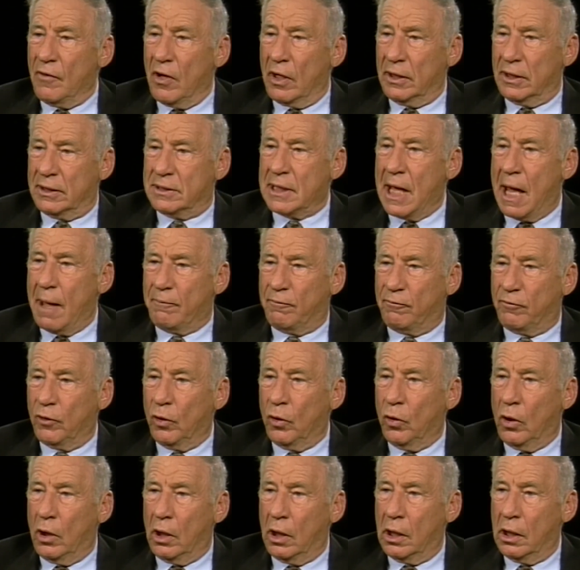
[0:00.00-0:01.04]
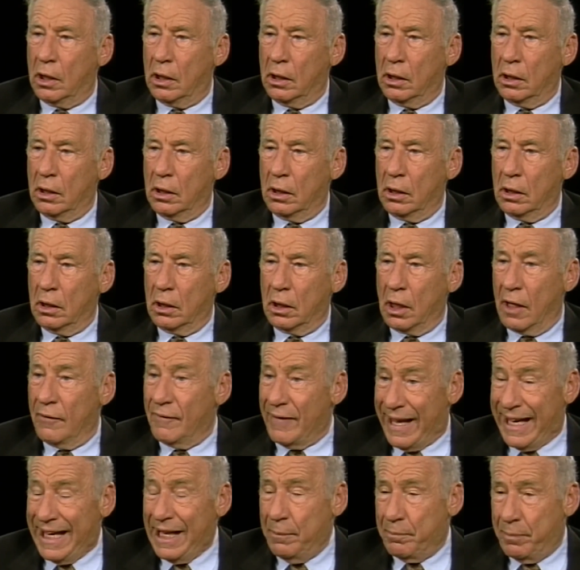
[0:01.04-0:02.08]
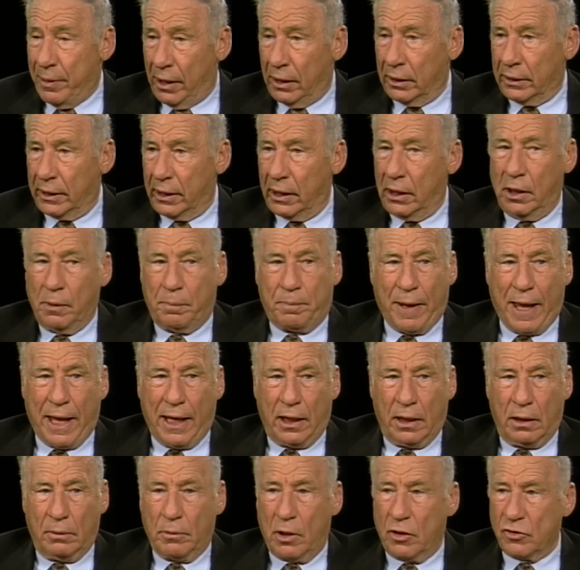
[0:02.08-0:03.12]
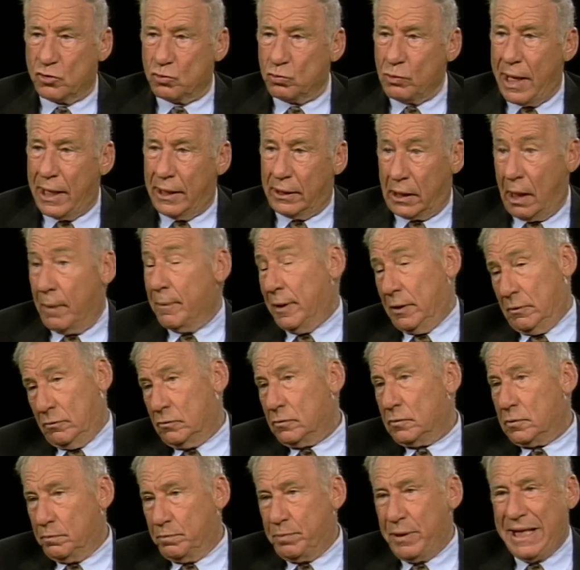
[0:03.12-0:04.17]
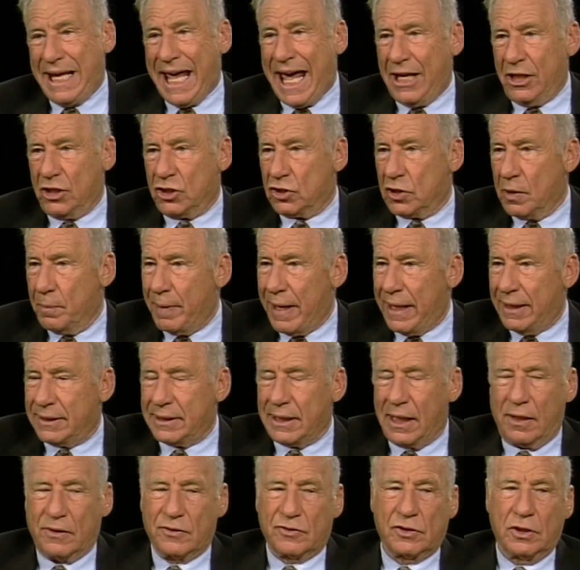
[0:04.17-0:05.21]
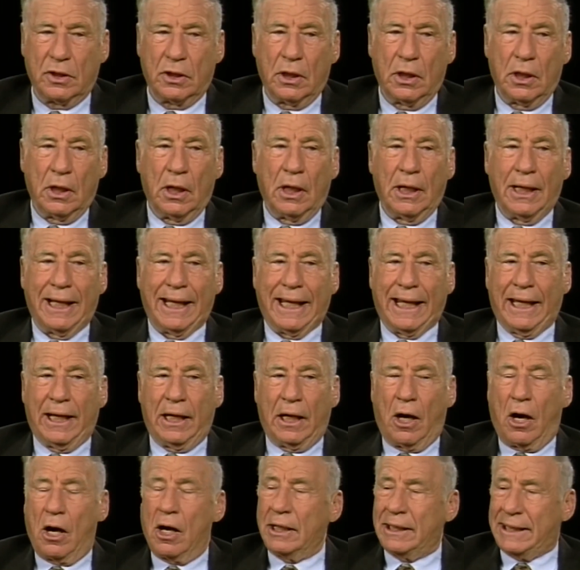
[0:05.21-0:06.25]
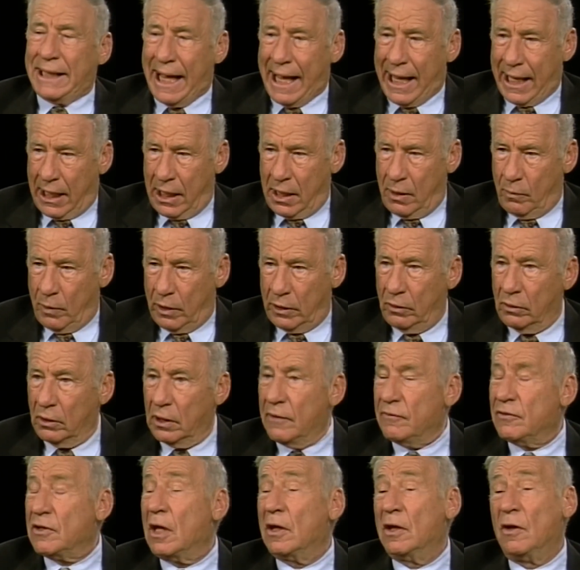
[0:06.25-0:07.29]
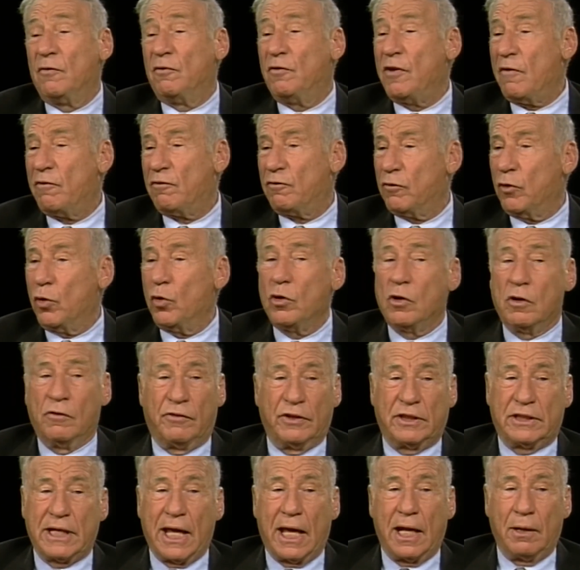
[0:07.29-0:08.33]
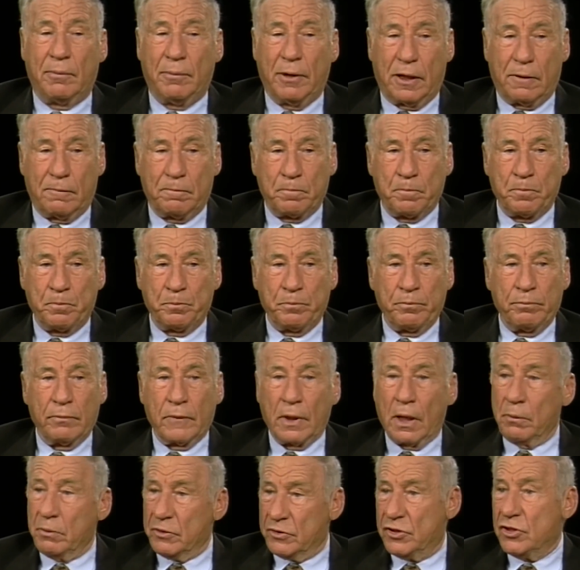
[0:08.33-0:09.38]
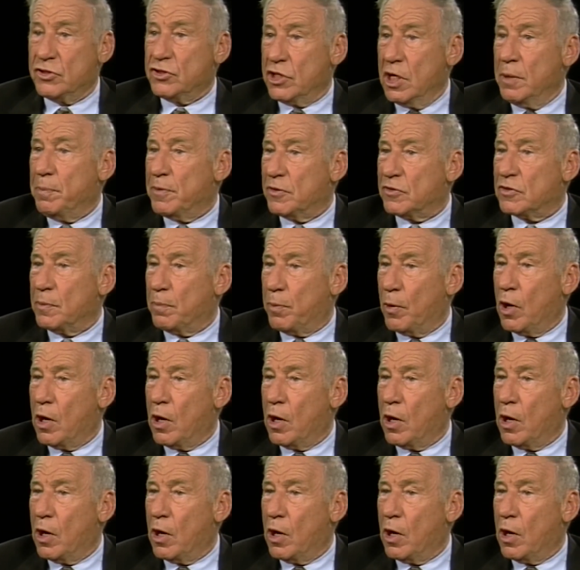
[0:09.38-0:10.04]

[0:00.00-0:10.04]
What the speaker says: live on the top floor of any building, you're paying the most rent. I mean, PH, the penthouse. In our day, when you lived on the 5th floor of a tenement, it was the cheapest